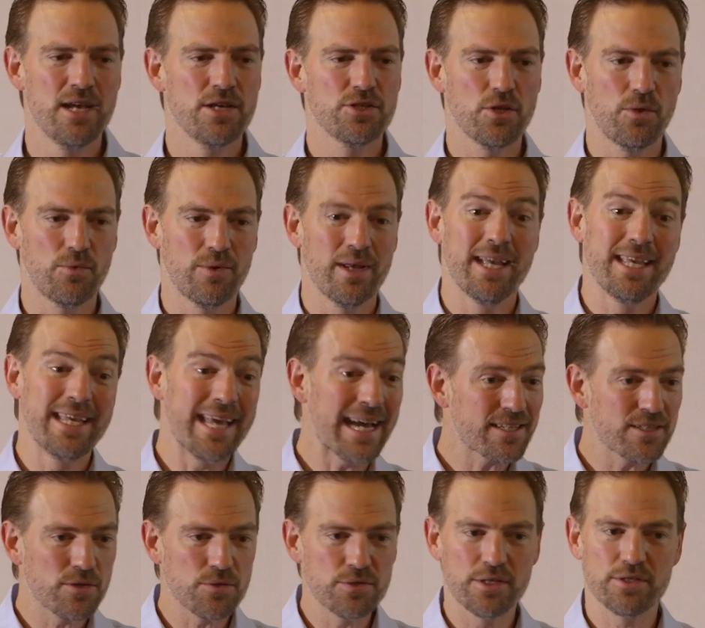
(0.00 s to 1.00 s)
So
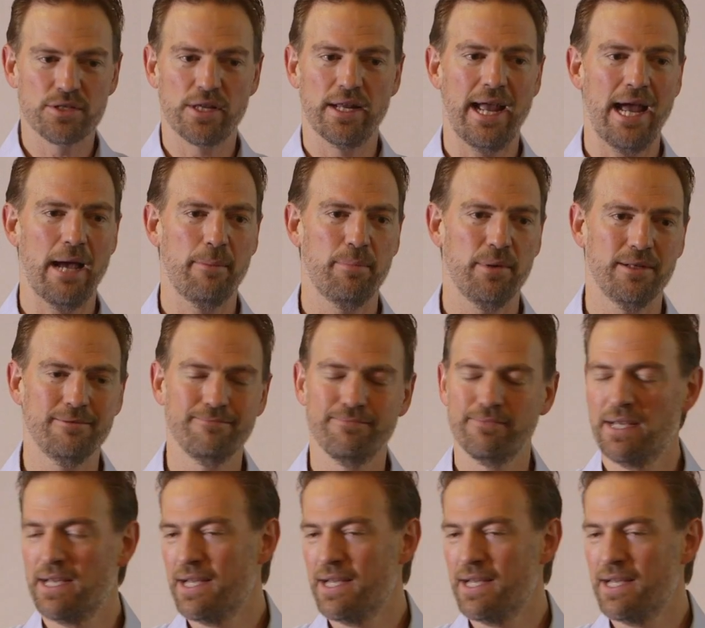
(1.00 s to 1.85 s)
yes, those things can happen.